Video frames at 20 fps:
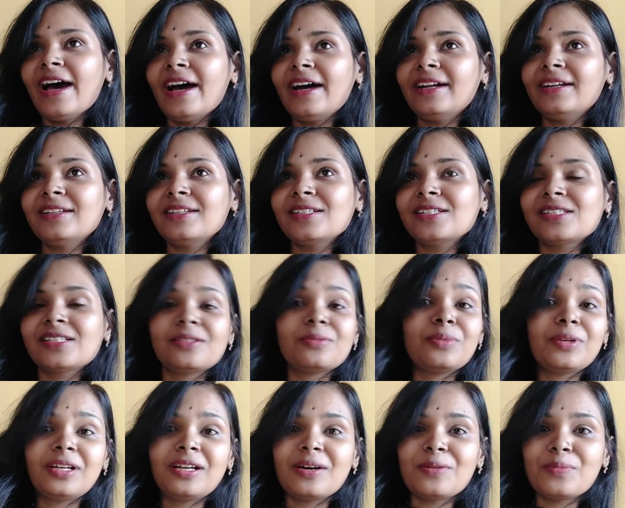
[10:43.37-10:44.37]
and she
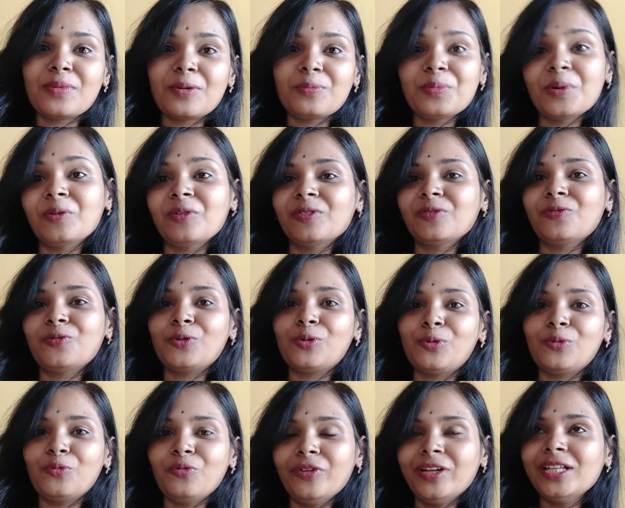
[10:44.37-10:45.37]
become a
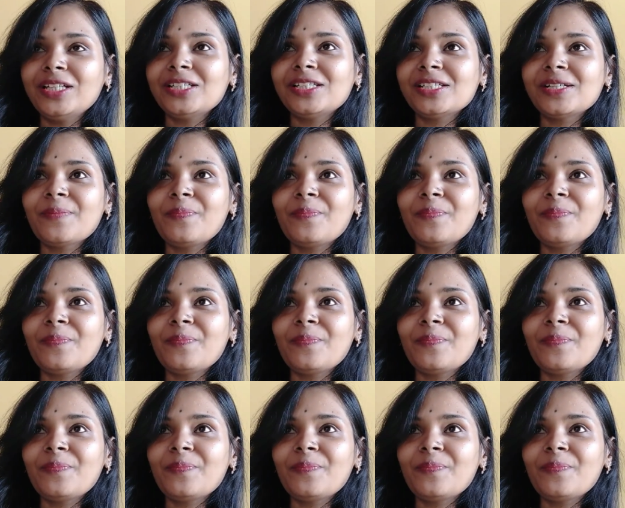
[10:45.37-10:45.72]
powerful witch.